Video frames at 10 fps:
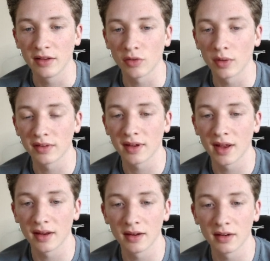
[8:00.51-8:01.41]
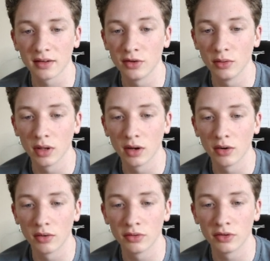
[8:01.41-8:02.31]
once again, too
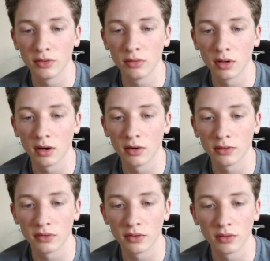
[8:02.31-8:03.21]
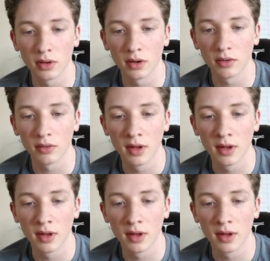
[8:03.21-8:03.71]
low, too low, too low,